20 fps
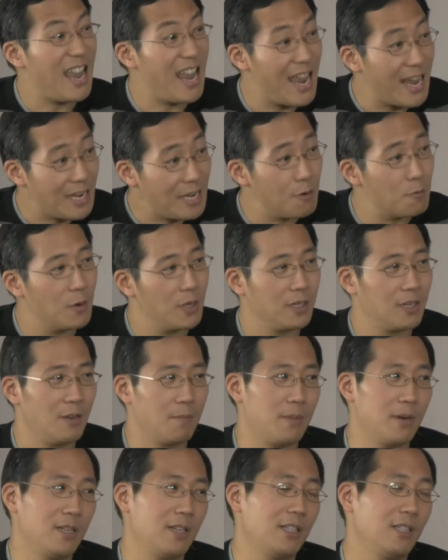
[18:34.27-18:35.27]
anyone
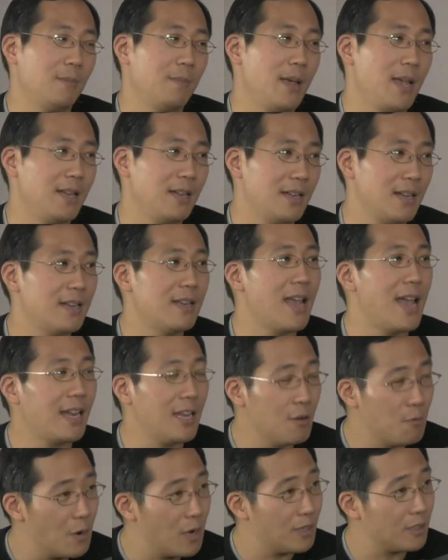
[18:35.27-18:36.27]
could participate in and
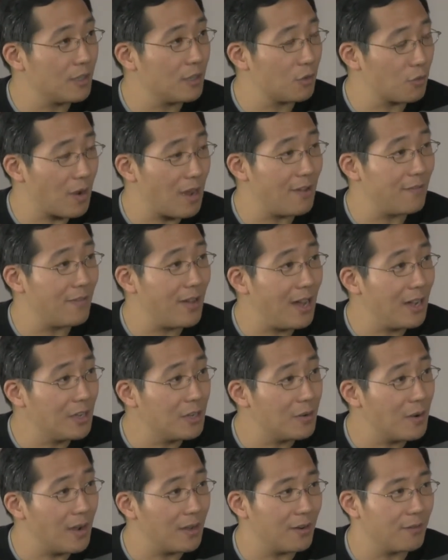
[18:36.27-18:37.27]
anyone can drive
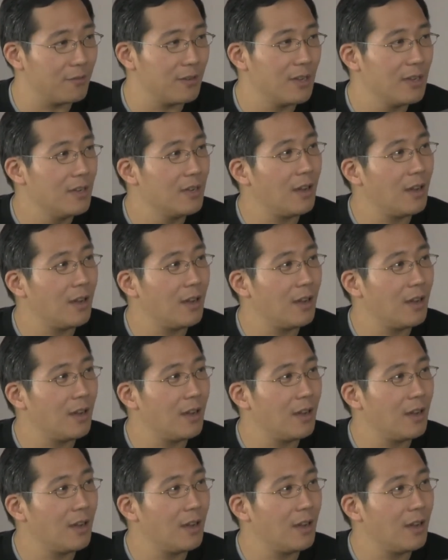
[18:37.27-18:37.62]
value out of,